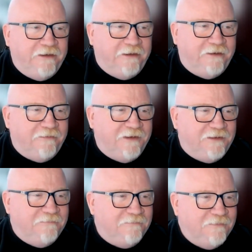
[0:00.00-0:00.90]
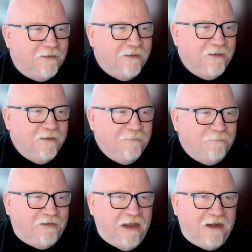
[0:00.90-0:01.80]
I mean,
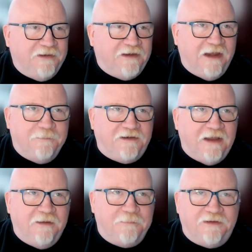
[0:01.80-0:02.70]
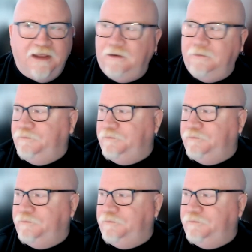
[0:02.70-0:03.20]
potato, right. potato.